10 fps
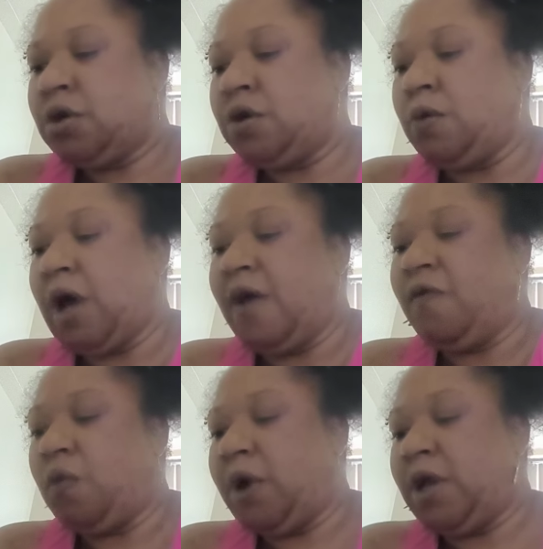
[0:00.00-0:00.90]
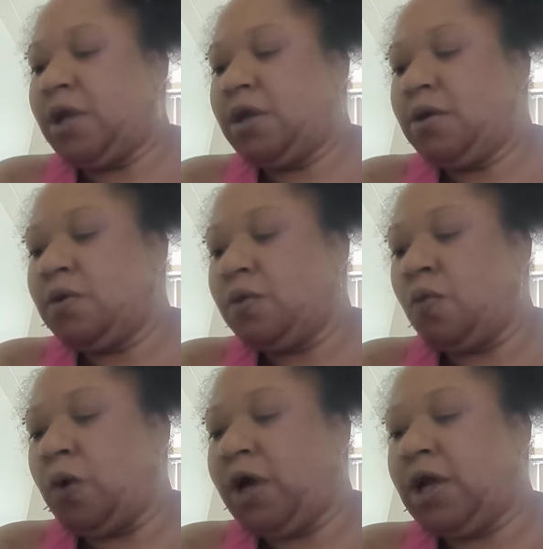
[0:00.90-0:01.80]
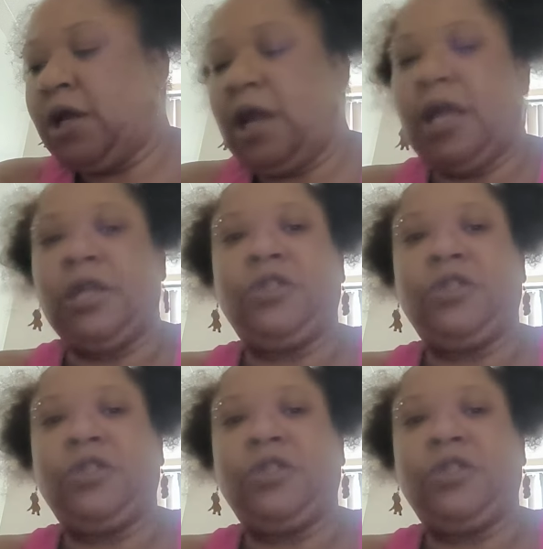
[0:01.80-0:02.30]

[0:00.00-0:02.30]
You have win, win, and